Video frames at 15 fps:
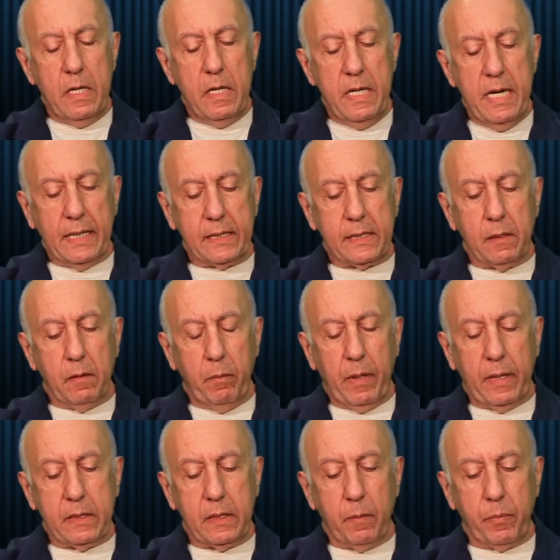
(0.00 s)
Yes,
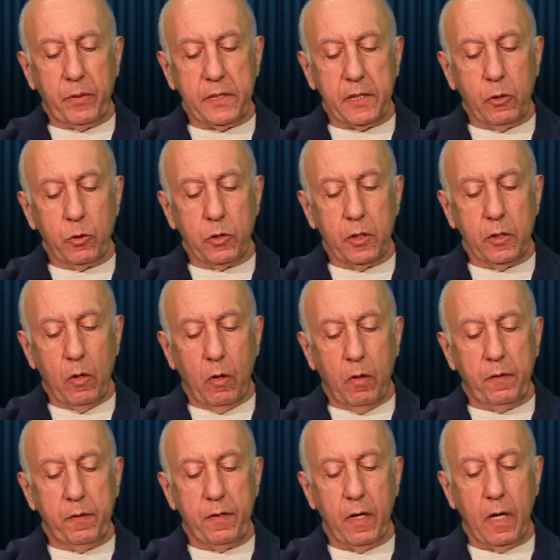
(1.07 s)
but persecution
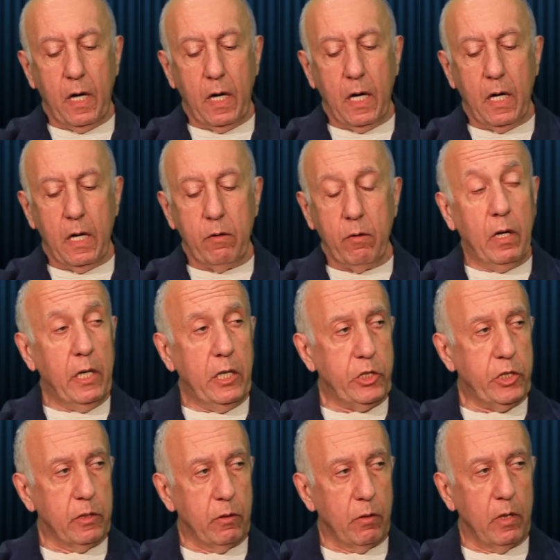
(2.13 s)
of
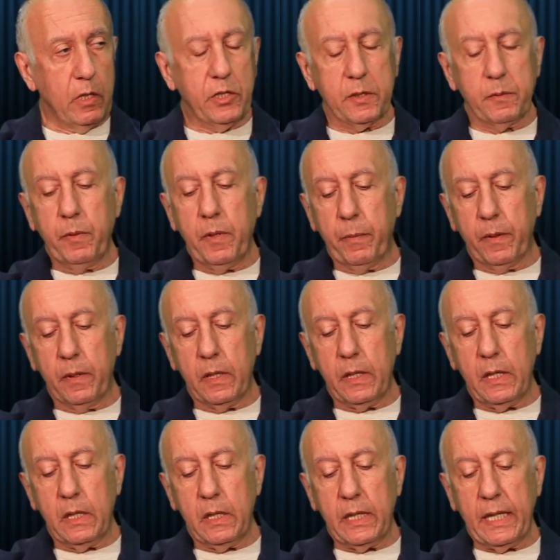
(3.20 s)
religion or religious people
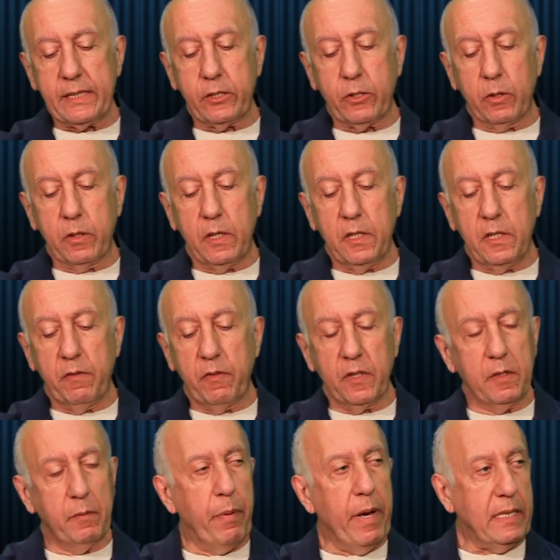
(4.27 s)
has totally
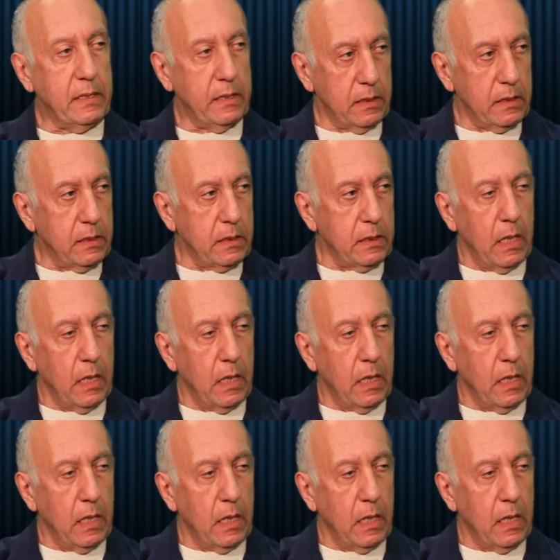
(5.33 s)
different basis.